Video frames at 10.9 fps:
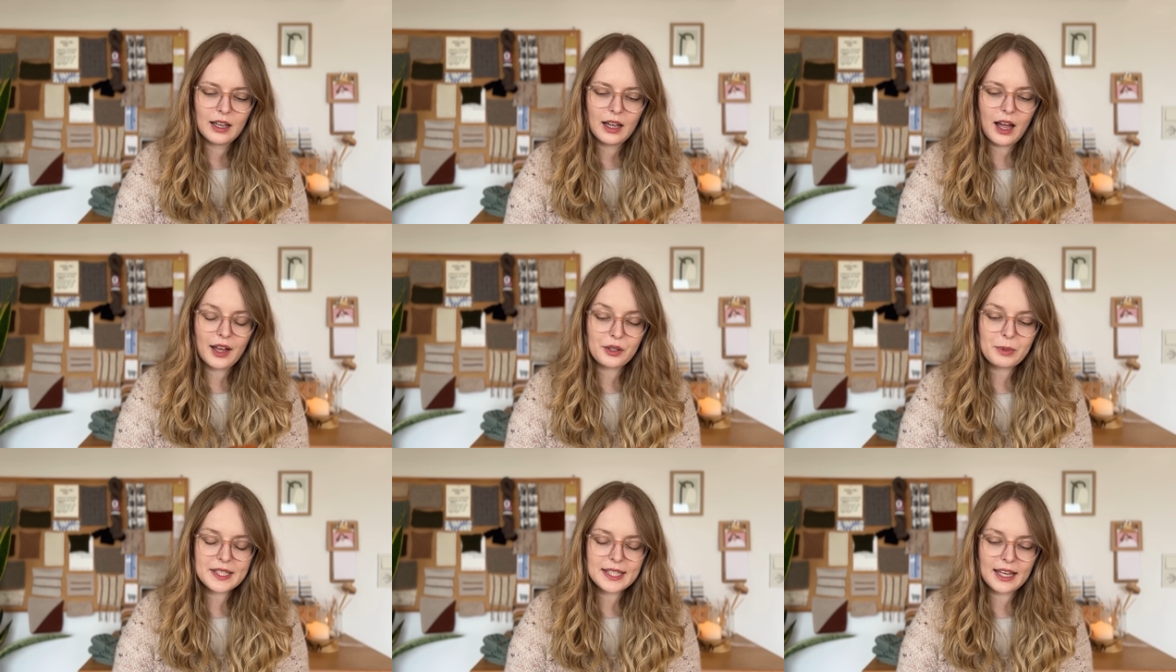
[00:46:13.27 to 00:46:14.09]

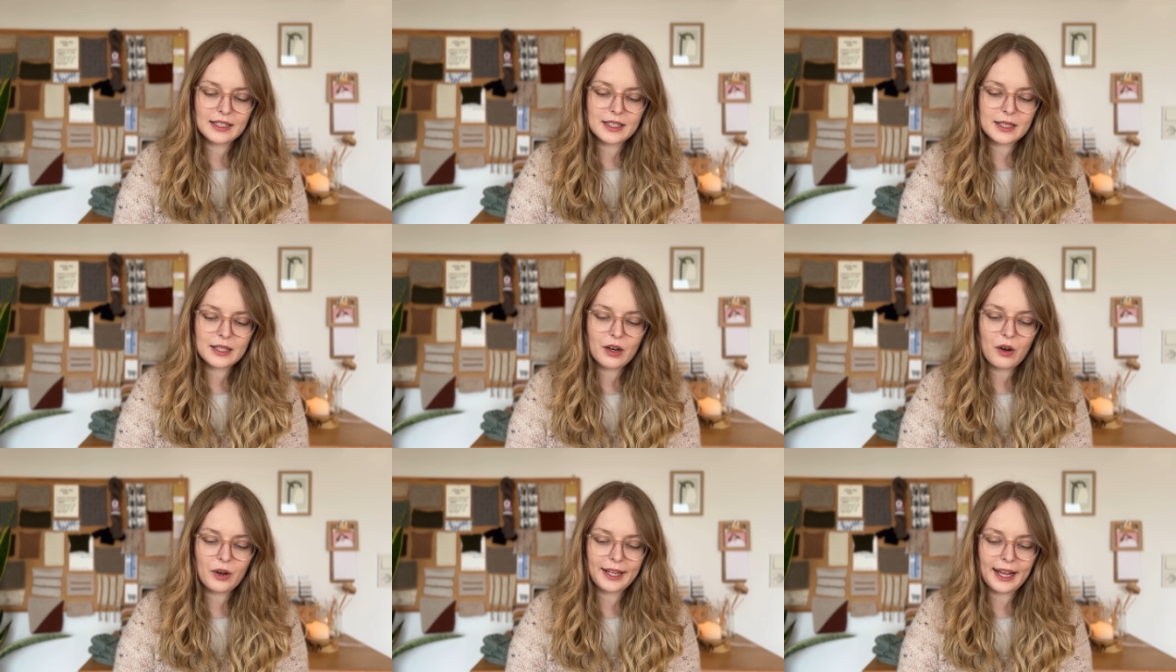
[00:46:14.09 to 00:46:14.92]
100%
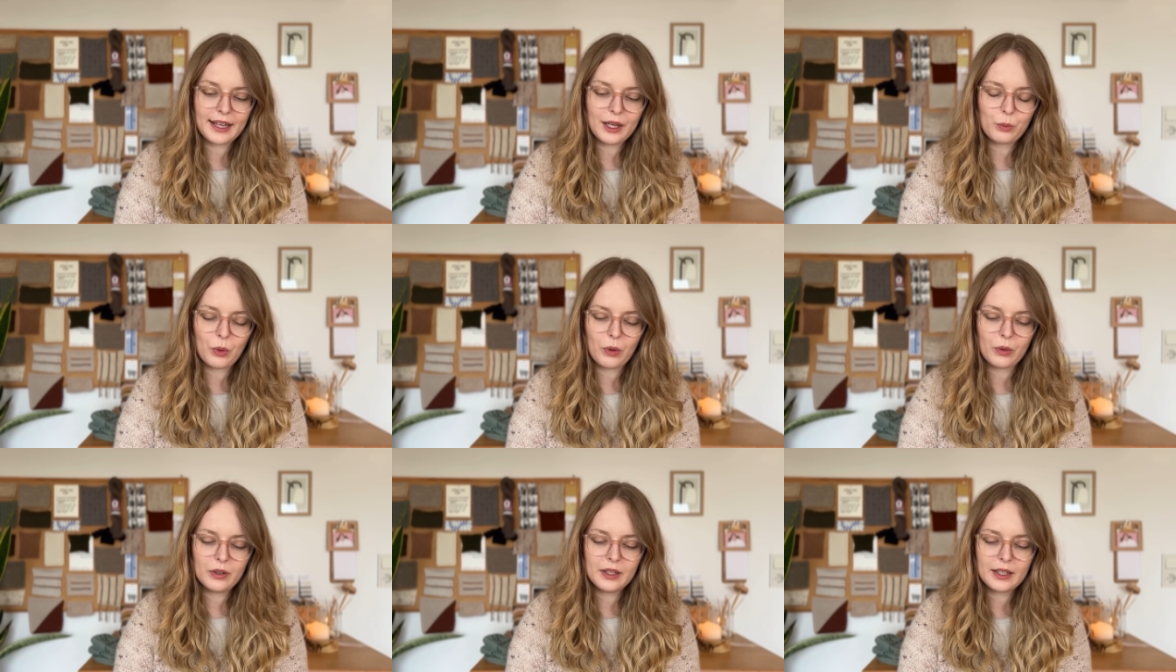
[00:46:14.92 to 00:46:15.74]
organic
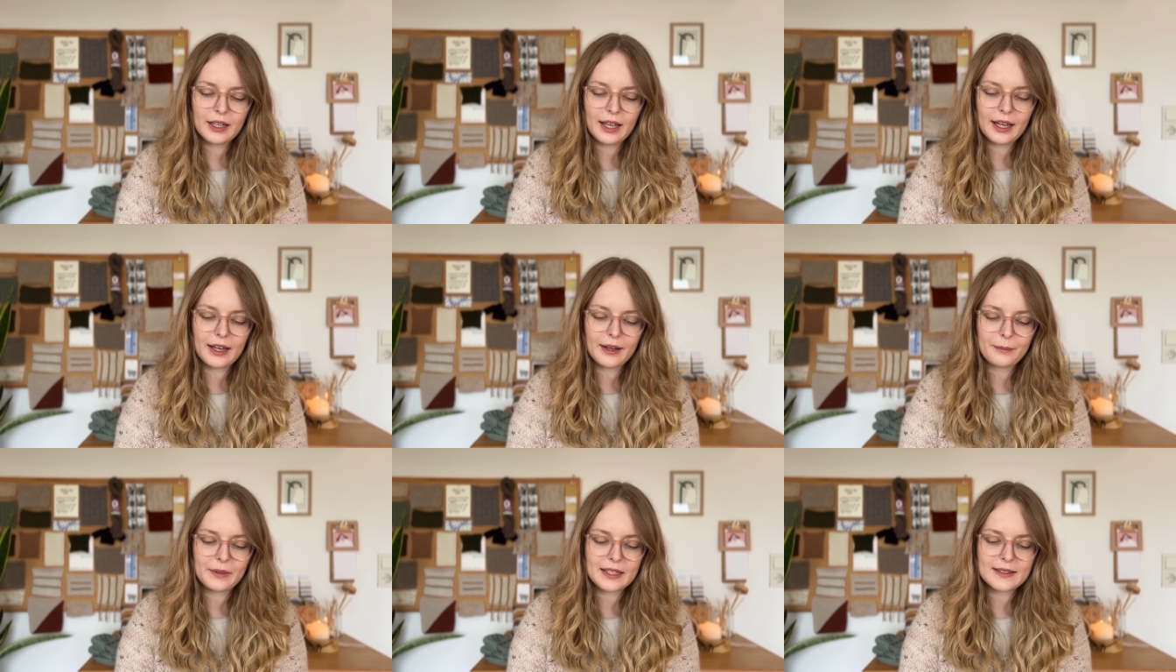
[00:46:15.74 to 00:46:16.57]
wool.
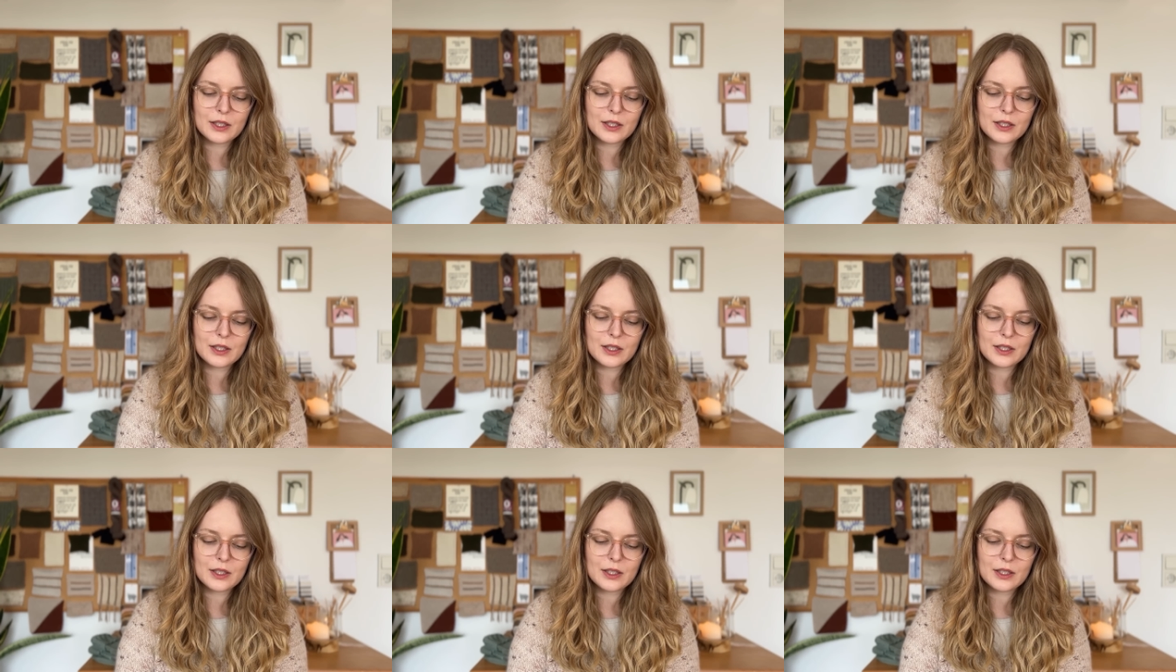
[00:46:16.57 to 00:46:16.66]
It's a